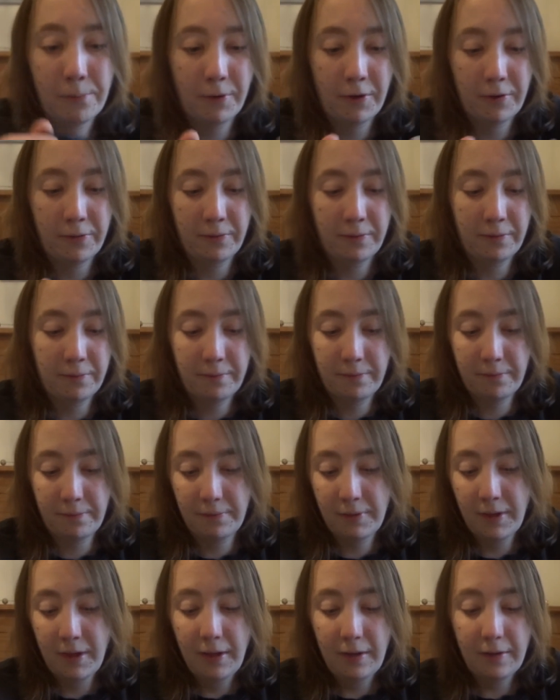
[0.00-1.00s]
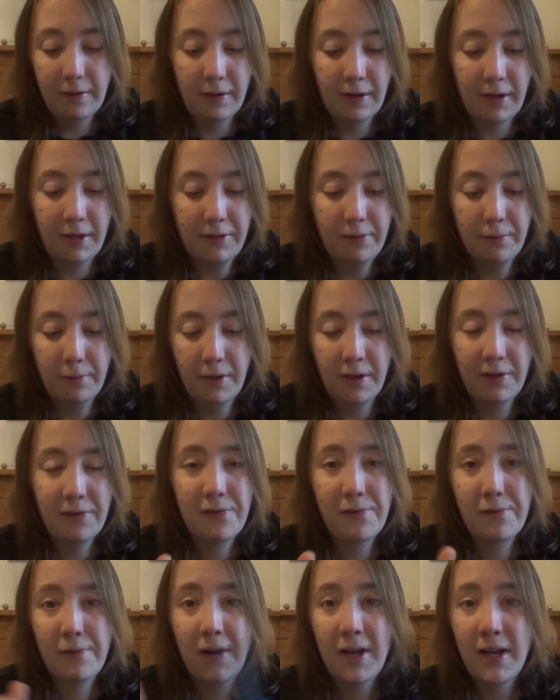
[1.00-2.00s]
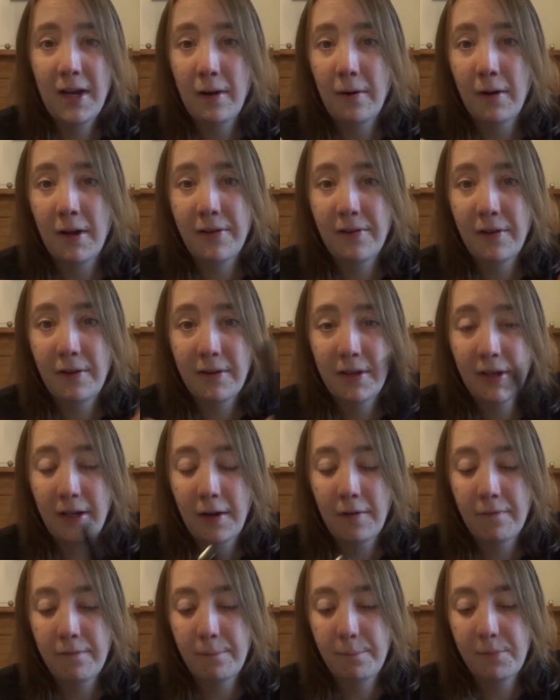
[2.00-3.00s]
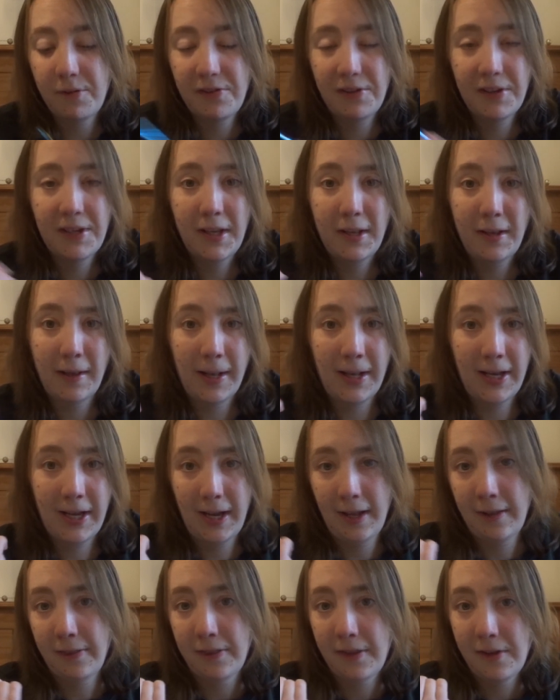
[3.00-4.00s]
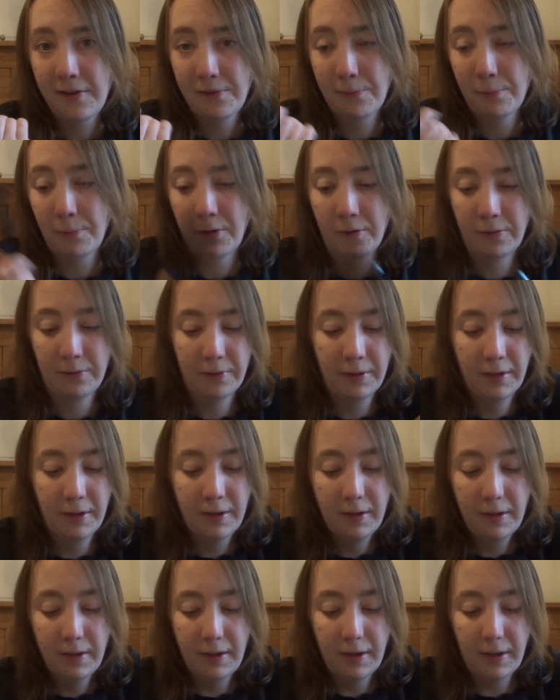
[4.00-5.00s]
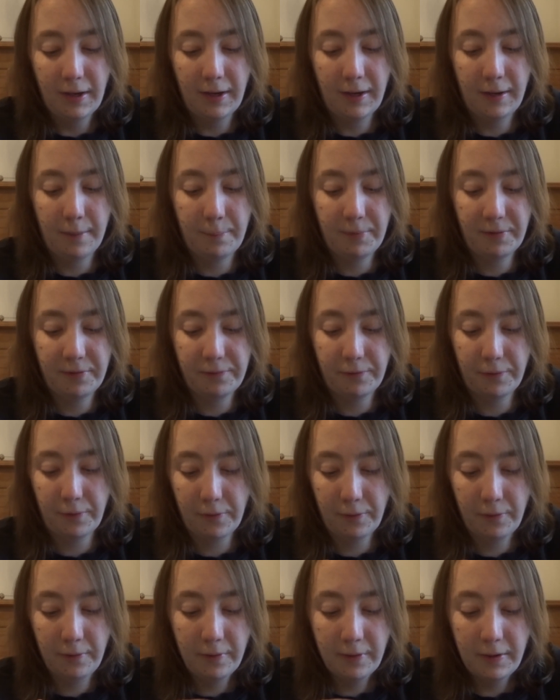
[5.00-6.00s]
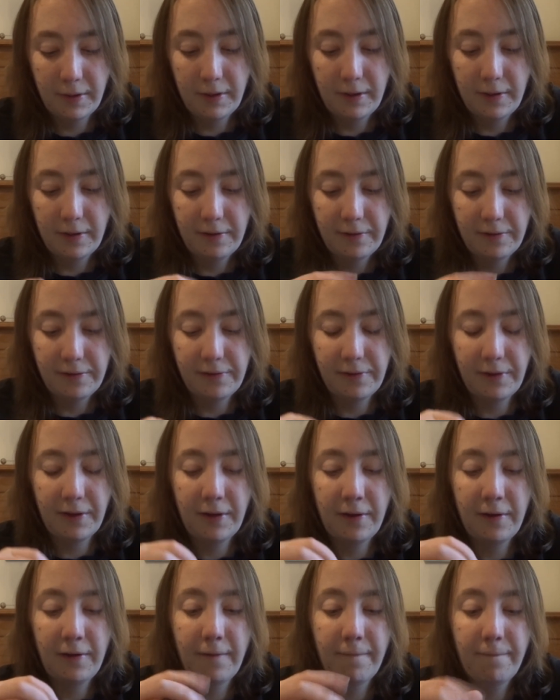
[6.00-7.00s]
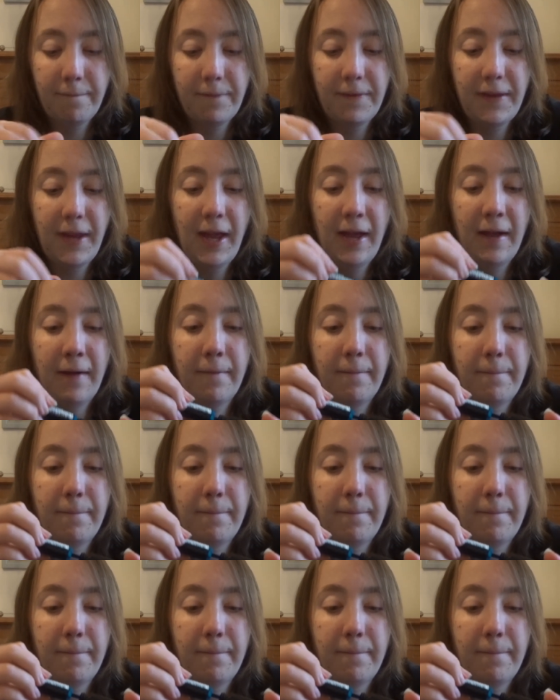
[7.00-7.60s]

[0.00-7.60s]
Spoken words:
one that I thought I'd try out. I don't think I've particularly had this one before, so yeah.